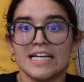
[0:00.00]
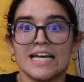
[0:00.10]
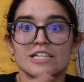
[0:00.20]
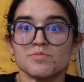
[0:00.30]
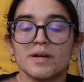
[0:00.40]

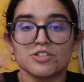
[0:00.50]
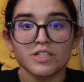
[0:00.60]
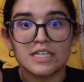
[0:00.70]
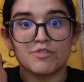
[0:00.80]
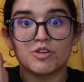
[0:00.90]
And
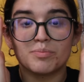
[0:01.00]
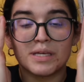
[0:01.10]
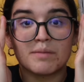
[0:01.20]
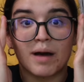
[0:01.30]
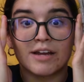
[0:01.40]
especially if you're
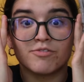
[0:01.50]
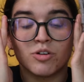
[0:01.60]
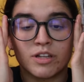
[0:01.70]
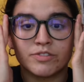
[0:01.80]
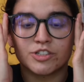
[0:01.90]
being
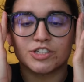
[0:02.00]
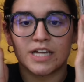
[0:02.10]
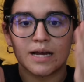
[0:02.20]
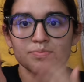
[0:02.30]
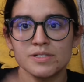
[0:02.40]
mindful of your
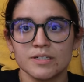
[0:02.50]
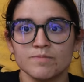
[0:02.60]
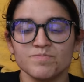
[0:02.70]
steps,